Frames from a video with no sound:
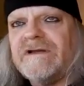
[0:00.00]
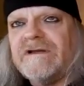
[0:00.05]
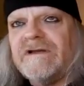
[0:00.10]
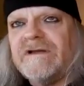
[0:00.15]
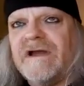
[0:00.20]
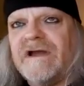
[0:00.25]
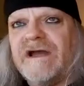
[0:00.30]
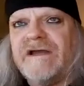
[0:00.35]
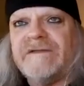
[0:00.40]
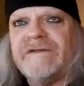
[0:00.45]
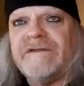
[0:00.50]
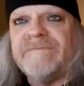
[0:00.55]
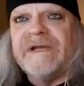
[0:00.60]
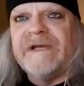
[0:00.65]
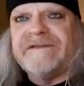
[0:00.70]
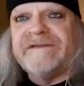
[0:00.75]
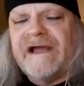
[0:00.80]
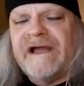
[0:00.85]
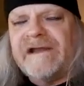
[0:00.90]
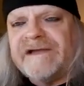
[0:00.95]
and
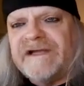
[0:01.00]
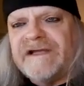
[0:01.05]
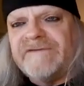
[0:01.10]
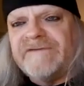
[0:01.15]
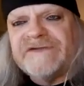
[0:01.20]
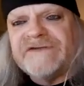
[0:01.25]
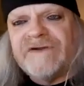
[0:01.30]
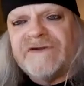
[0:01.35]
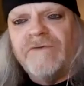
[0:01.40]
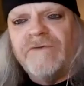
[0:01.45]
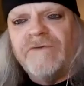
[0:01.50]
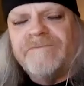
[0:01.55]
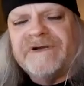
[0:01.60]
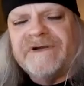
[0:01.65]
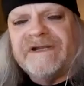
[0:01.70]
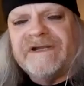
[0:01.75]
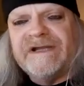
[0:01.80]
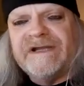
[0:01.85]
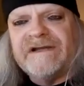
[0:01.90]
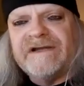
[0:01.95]
Metallica was
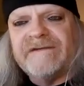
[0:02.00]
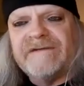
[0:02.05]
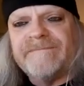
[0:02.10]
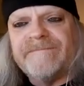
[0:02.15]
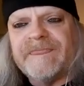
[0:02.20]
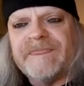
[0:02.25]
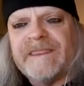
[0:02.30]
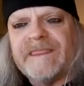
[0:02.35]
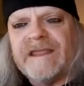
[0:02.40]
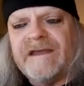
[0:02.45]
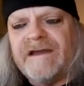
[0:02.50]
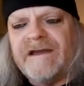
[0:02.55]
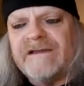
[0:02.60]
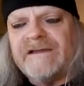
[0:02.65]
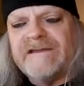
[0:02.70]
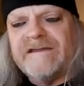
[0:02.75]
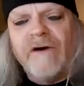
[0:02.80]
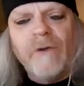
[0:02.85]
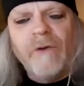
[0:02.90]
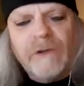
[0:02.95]
opening, and
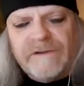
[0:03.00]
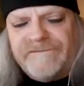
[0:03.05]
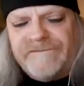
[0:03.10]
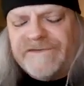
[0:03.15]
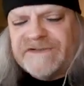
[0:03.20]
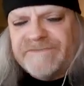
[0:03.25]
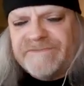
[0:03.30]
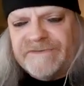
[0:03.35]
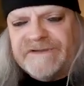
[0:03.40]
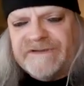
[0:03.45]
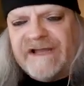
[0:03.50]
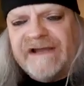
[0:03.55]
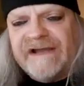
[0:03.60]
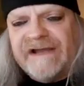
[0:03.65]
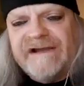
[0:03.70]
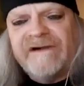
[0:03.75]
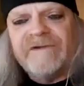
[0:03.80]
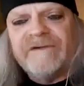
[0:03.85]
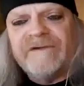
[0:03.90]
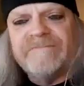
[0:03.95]
all of us were
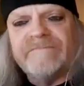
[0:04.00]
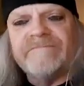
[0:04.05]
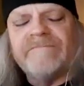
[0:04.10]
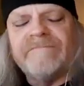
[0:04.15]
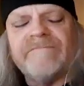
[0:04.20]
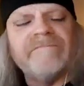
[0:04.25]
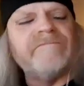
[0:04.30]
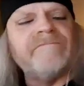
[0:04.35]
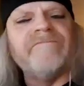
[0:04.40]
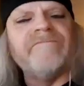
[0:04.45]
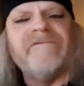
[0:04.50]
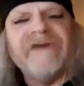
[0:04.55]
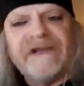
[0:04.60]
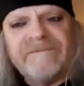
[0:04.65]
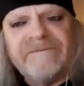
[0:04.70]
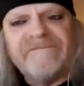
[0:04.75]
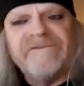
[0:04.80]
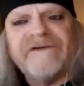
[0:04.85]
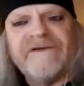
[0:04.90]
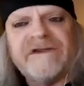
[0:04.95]
diehard
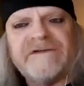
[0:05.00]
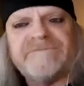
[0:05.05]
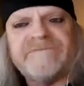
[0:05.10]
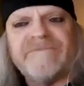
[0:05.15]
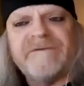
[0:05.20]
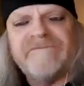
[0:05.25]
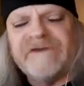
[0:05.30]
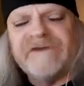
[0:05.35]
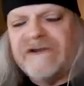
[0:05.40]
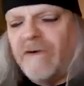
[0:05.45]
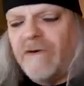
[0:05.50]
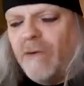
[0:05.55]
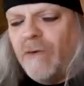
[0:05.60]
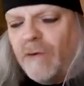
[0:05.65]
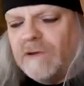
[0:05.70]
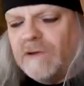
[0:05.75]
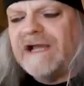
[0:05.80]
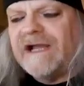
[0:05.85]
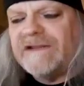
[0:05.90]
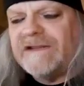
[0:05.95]
Venom fans, but we
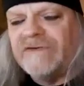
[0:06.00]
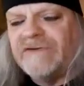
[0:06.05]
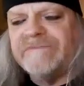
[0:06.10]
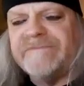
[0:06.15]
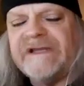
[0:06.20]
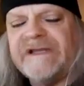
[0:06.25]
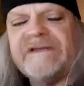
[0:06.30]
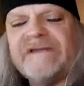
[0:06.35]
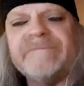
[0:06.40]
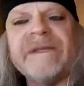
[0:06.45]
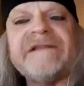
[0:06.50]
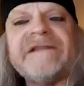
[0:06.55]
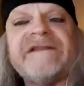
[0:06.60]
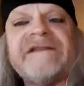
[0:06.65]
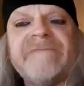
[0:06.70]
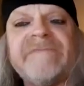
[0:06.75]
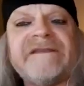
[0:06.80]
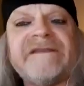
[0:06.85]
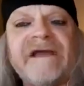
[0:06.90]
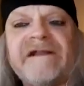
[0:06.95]
all had to admit
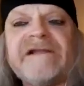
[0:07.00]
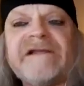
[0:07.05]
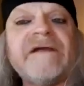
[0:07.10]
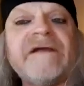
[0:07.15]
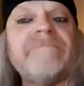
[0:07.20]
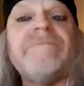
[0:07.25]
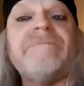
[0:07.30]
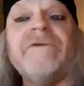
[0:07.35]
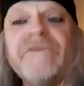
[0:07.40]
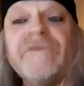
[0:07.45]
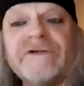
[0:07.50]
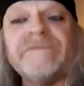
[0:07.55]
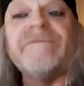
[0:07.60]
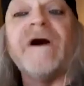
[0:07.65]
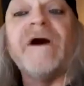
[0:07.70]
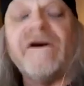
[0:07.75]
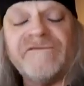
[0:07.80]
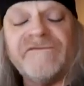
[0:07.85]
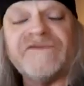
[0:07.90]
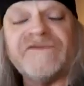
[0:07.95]
Metallica blew them
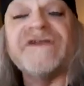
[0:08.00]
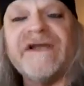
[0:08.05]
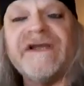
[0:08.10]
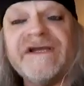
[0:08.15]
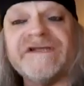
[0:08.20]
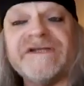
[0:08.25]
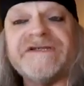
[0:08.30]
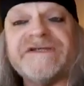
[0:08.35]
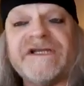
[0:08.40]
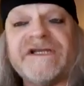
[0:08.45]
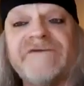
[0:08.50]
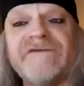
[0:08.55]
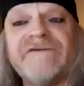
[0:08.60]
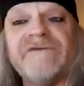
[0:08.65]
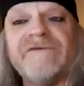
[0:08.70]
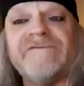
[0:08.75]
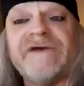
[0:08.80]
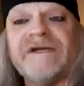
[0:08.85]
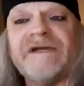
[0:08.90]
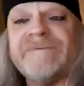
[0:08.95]
off stage, even though
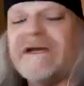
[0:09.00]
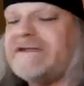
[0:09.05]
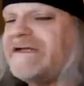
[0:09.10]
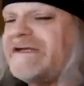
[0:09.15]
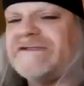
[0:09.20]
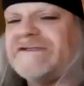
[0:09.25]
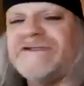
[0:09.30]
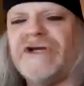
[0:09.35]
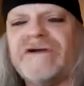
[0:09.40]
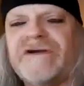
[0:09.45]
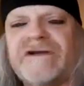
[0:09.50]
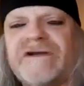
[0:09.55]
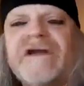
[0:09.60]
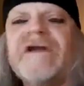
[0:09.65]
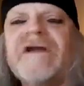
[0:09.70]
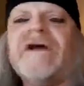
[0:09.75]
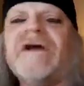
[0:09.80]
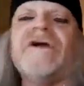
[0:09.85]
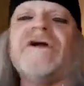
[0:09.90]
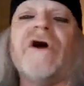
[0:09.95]
Venom had a
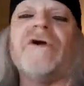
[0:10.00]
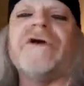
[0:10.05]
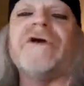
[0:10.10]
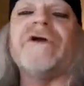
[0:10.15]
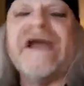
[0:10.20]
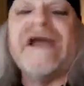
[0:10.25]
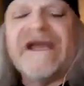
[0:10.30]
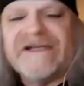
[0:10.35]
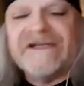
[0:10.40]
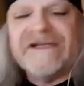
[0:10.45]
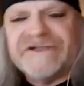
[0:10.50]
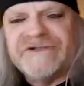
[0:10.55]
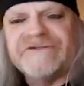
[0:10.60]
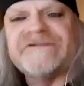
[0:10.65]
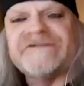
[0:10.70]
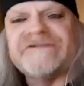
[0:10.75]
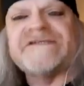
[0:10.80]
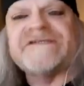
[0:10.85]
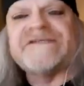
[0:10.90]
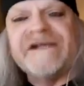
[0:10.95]
gargantuan
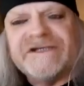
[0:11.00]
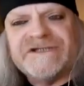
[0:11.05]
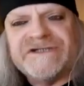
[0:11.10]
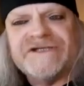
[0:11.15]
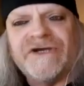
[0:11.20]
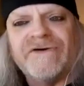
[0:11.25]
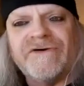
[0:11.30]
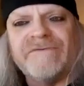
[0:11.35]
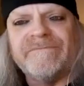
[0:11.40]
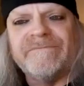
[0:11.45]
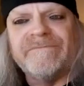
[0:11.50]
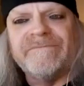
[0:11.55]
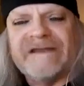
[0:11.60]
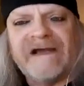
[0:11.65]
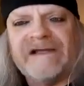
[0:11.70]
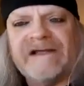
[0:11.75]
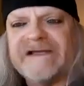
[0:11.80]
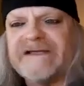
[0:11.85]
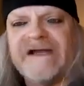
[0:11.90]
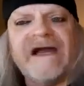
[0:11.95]
stage show and
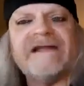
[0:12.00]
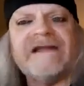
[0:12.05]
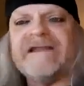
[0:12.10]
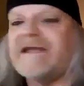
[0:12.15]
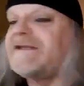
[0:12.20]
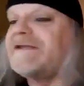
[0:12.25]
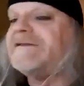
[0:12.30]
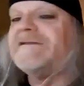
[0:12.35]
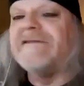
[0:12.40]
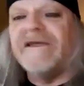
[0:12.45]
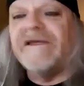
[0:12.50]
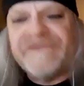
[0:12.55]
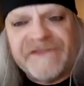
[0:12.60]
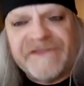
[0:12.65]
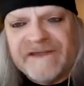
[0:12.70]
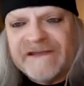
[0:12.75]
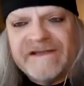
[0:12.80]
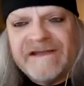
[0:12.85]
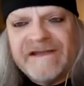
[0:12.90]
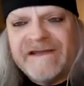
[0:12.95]
Metallica had like
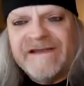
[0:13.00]
nothing.